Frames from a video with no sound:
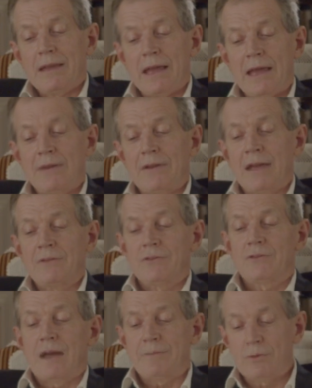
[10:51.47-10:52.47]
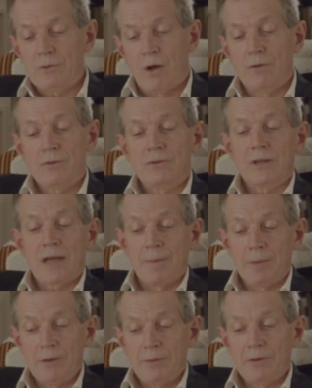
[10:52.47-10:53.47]
and had travelled on to
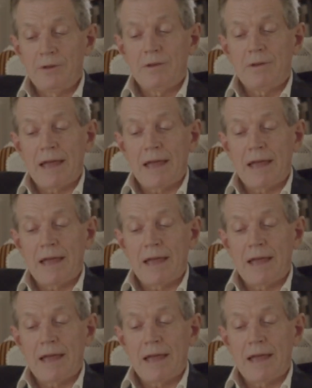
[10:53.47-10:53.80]
Cumberland,